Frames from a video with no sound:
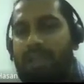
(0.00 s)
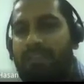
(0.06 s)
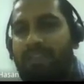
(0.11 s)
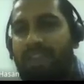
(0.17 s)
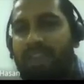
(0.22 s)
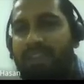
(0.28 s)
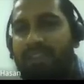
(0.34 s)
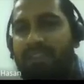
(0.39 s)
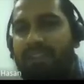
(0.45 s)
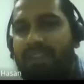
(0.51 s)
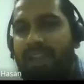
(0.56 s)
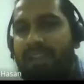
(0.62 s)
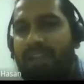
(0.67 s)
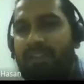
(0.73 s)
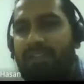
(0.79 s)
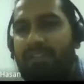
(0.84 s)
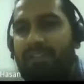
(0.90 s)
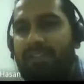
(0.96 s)
device
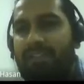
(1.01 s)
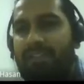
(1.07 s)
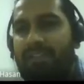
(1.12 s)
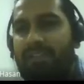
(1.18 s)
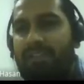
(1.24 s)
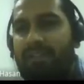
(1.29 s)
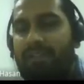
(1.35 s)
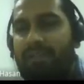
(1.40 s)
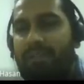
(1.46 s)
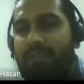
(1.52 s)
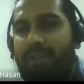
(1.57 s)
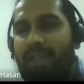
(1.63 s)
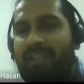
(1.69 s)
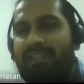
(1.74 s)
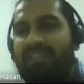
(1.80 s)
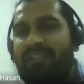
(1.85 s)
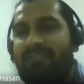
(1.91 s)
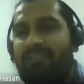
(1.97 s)
that is
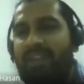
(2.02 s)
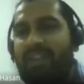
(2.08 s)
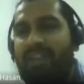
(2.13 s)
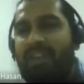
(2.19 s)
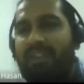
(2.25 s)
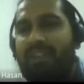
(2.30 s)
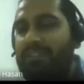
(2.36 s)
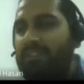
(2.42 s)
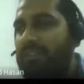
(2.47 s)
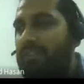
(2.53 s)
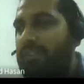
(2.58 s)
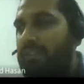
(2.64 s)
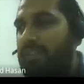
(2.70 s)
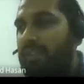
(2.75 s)
placed somewhere else,